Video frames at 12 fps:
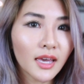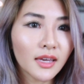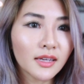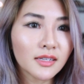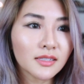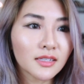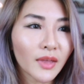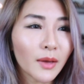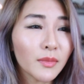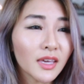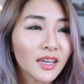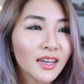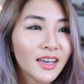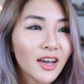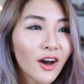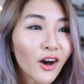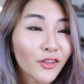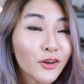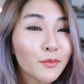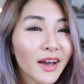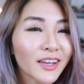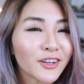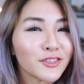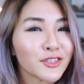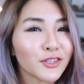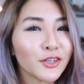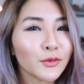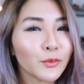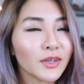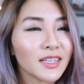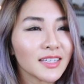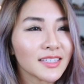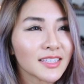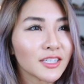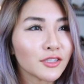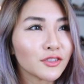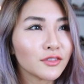And I mean, although my concern was